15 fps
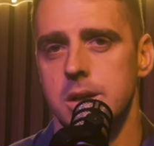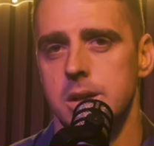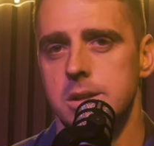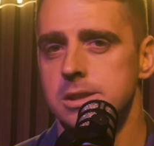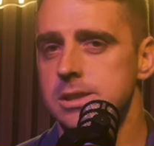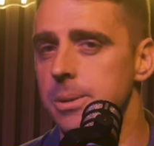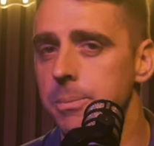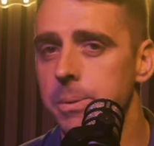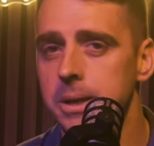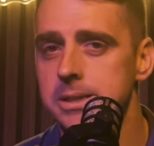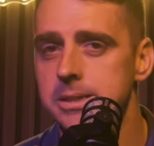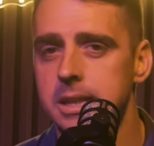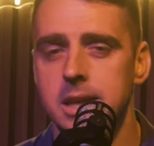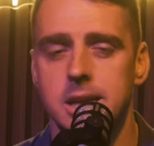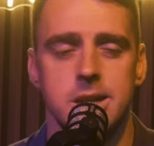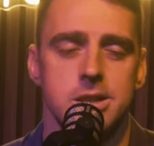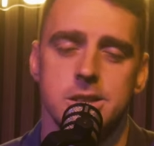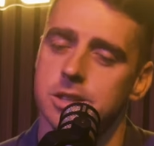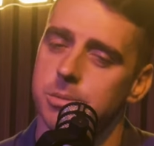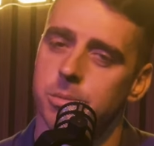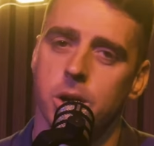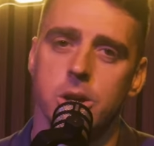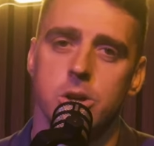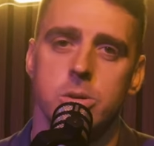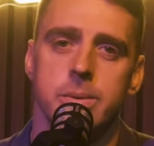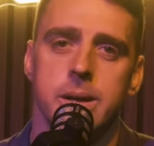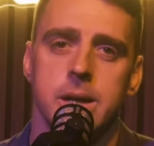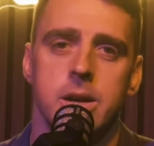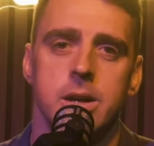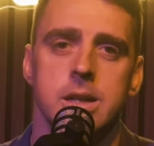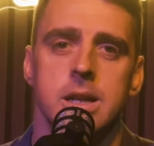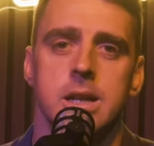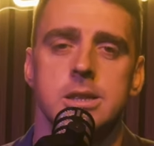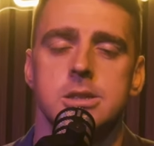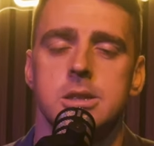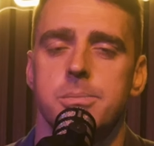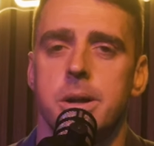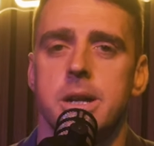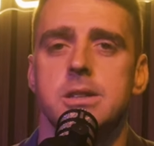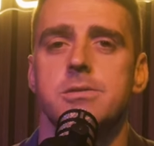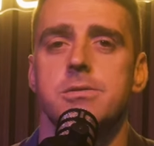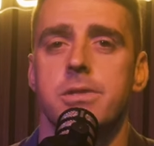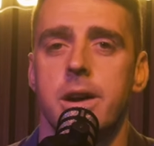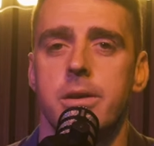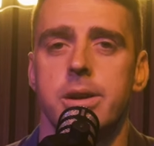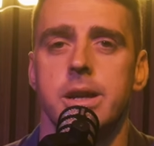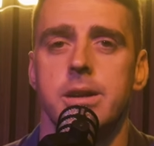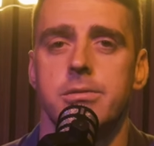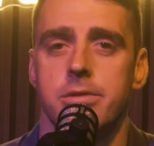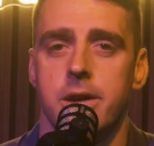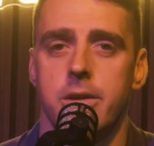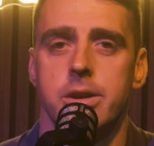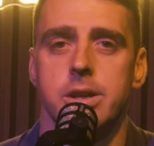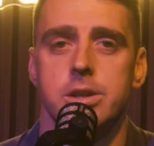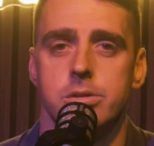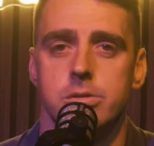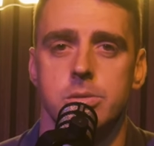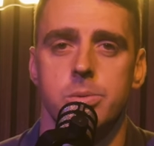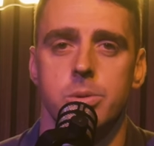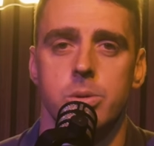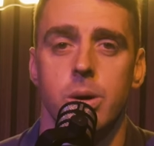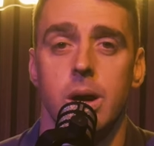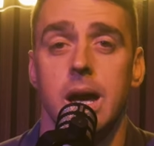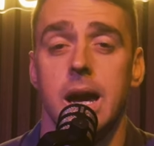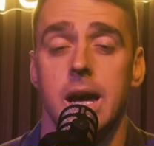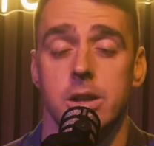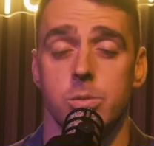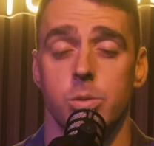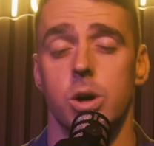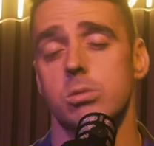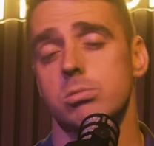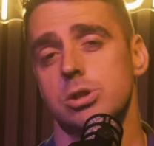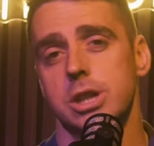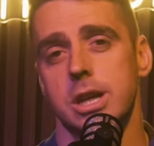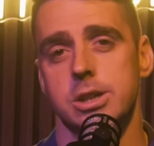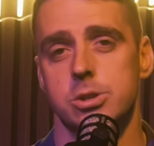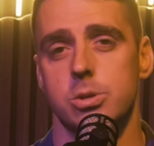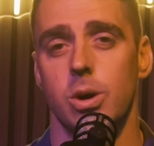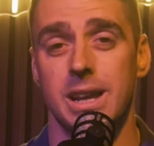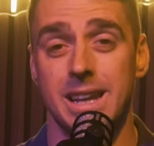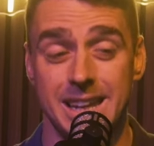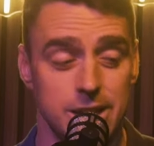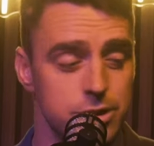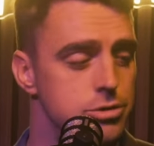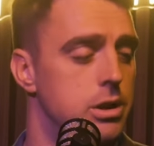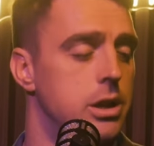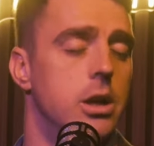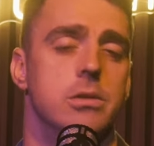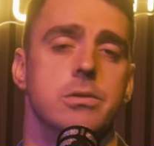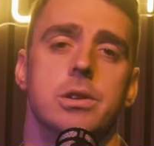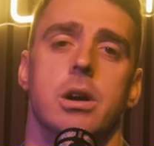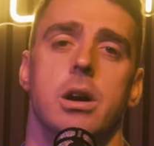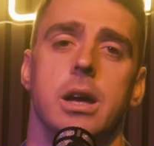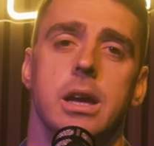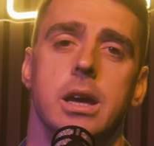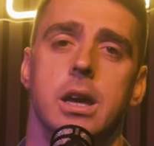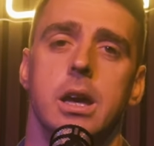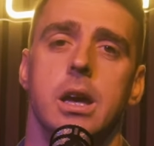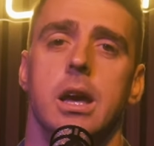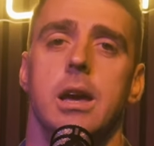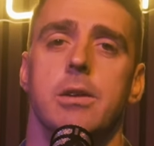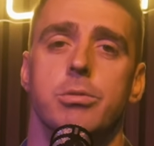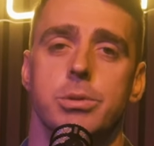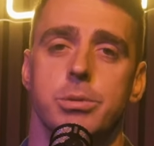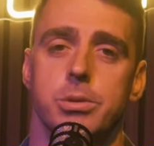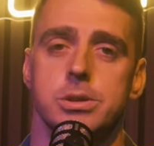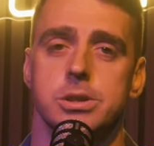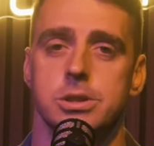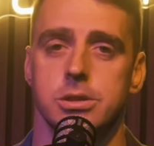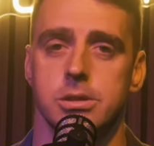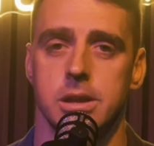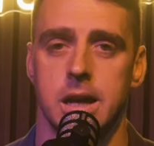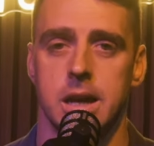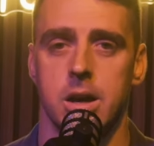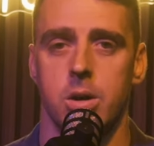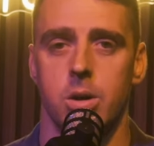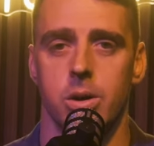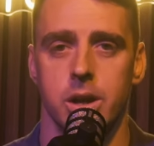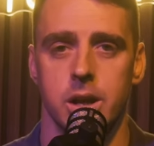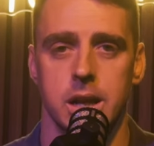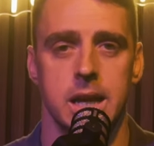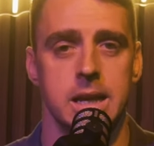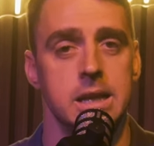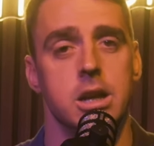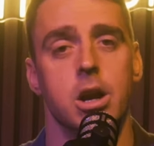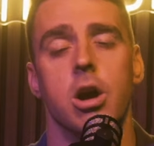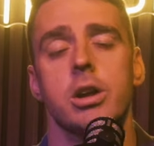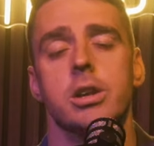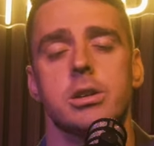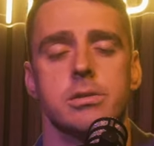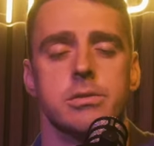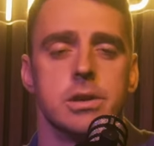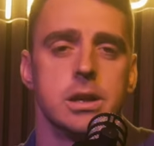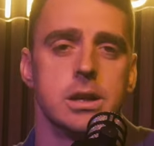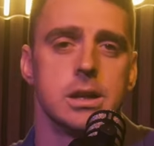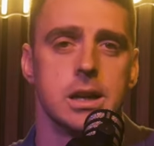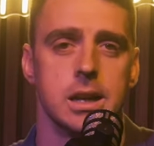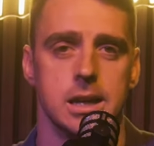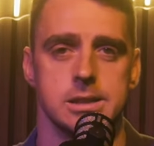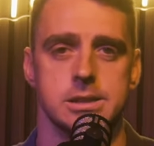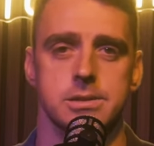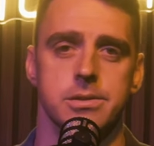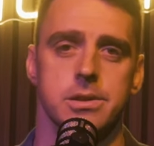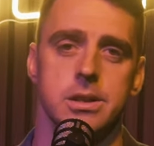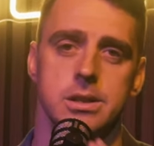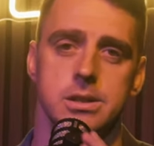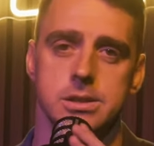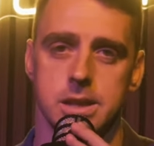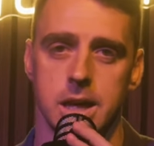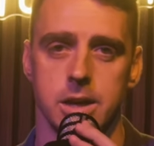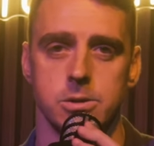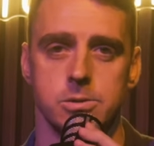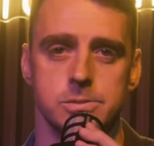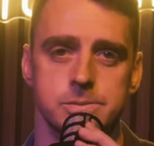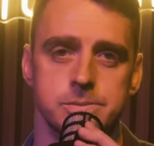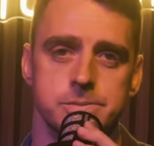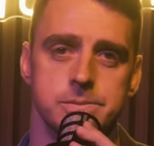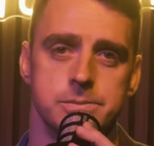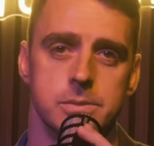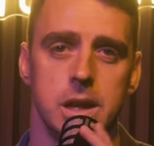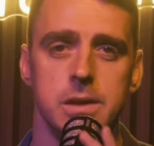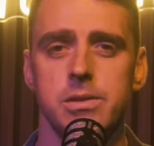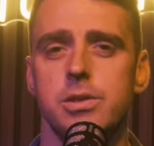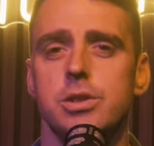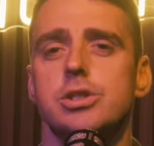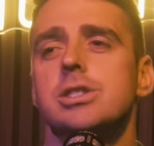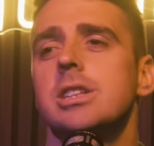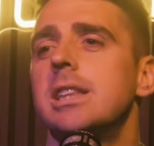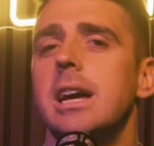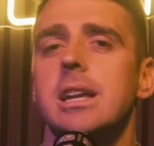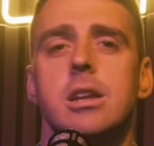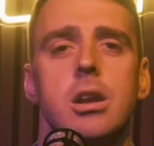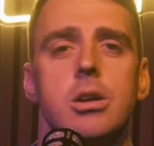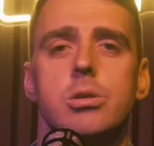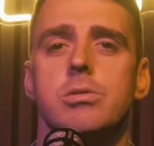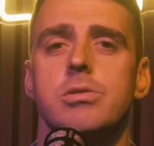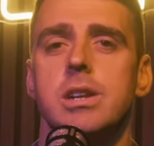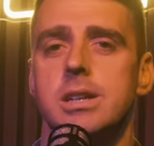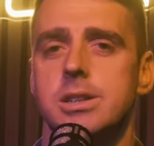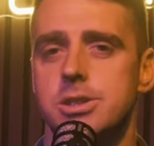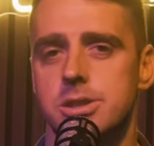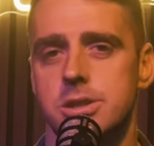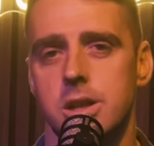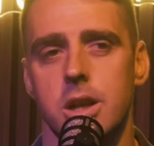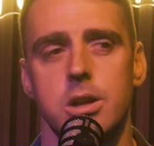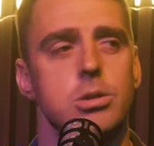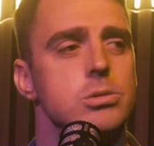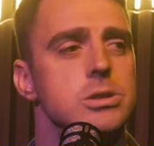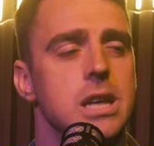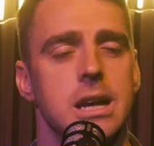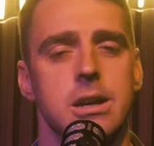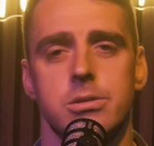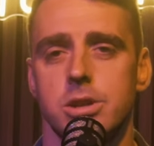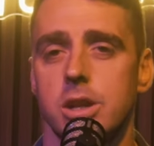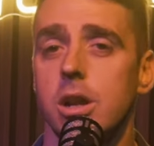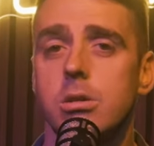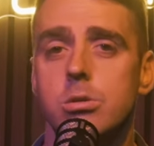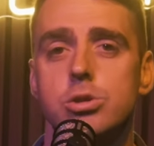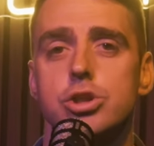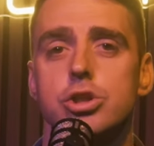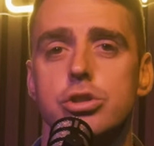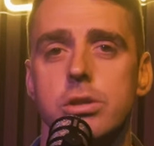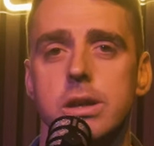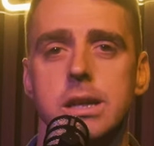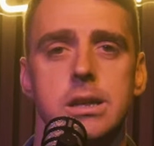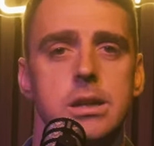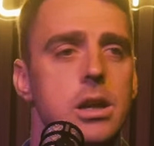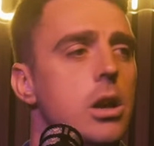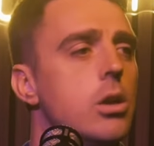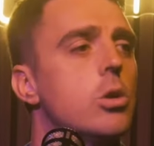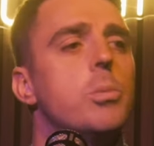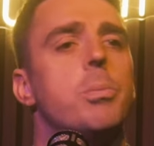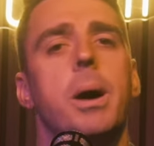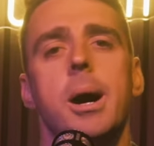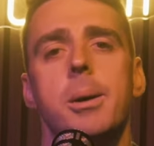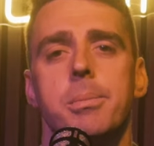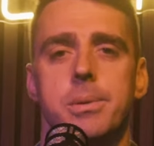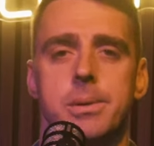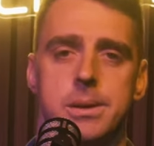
Simplistic, you might call me an idealist, but it's very, very doable. And the world will change quite literally overnight if we were to do that on any kind of collective scale. Even if you just did that in your local village, your local town, your local street, your local pub,